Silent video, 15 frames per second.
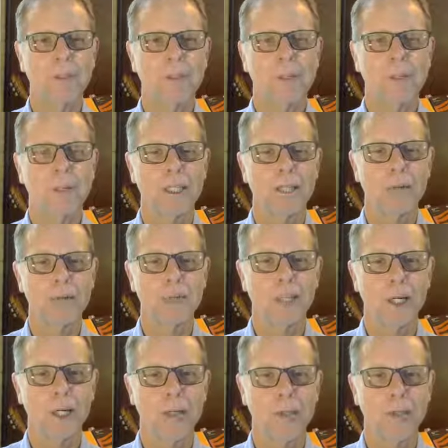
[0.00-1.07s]
When there is
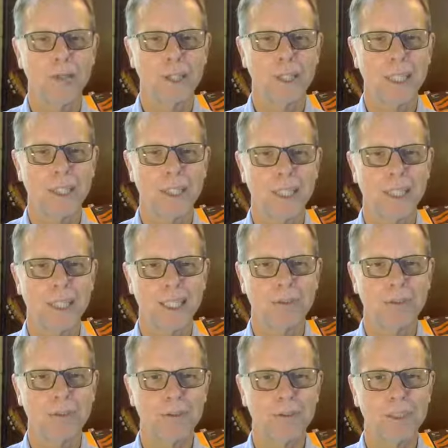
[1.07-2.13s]
no greed,
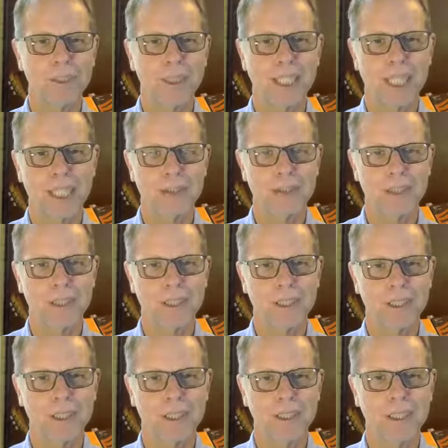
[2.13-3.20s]
ignorance, and hatred,
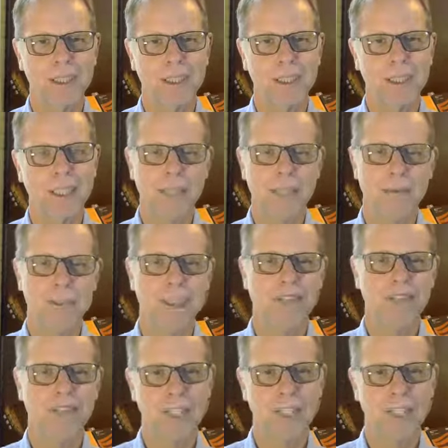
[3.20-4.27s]
there is
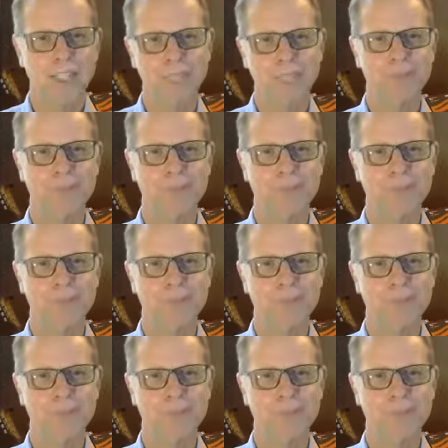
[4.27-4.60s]
nirvana.